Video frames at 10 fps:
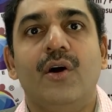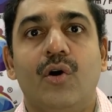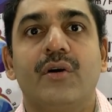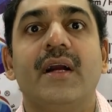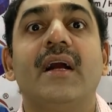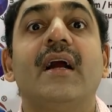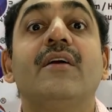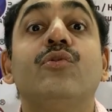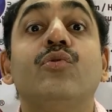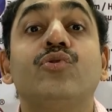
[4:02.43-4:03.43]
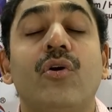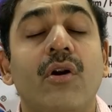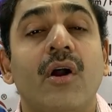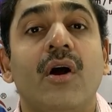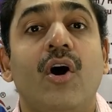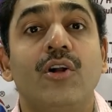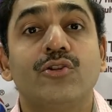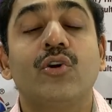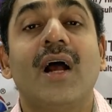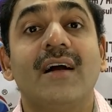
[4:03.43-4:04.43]
Okay, you should
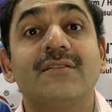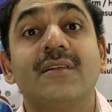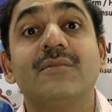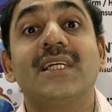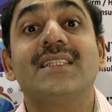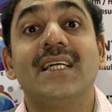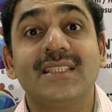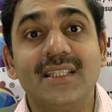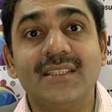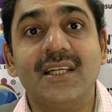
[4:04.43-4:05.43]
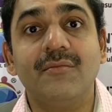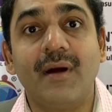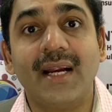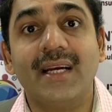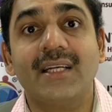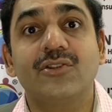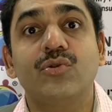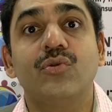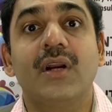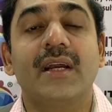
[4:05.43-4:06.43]
also have some suggestions in mind as
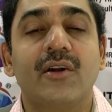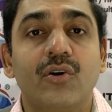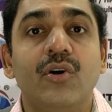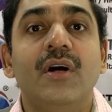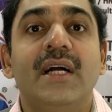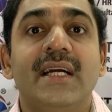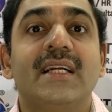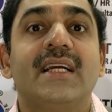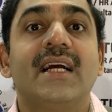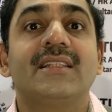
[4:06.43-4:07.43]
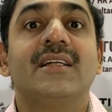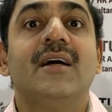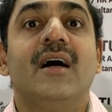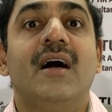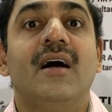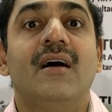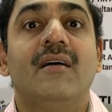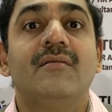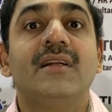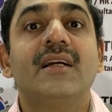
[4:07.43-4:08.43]
to in case
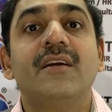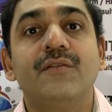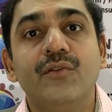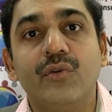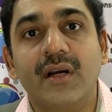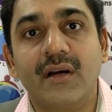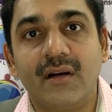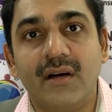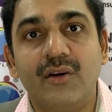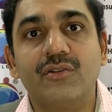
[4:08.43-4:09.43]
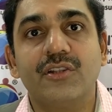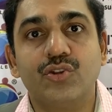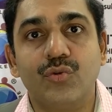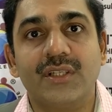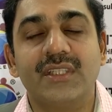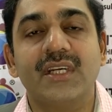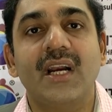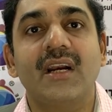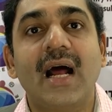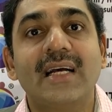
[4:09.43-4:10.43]
they give you a situation
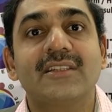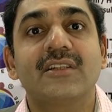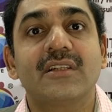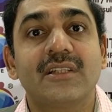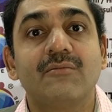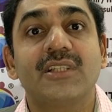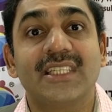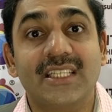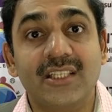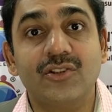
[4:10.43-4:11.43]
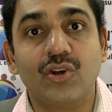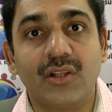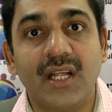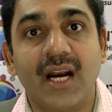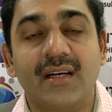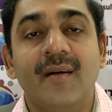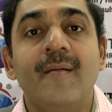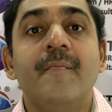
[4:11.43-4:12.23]
and ask some suggestions on that.